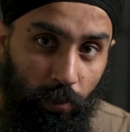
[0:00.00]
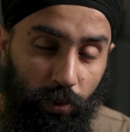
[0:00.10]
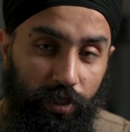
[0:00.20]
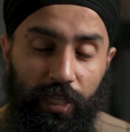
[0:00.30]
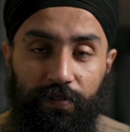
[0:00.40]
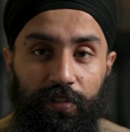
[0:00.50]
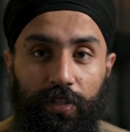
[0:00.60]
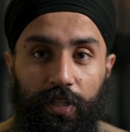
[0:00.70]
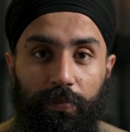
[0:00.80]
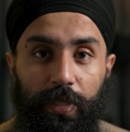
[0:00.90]
will
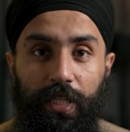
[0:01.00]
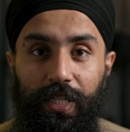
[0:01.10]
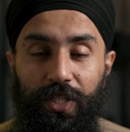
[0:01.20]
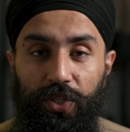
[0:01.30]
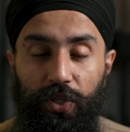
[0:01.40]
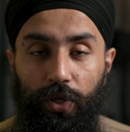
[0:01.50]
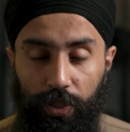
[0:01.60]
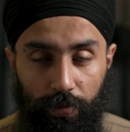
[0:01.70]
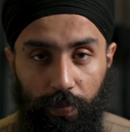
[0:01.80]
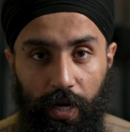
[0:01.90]
definitely be easier on
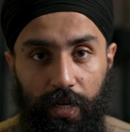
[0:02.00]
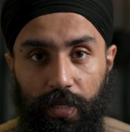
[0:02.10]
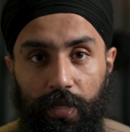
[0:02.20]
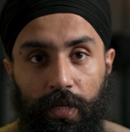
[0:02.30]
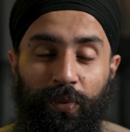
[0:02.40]
your body.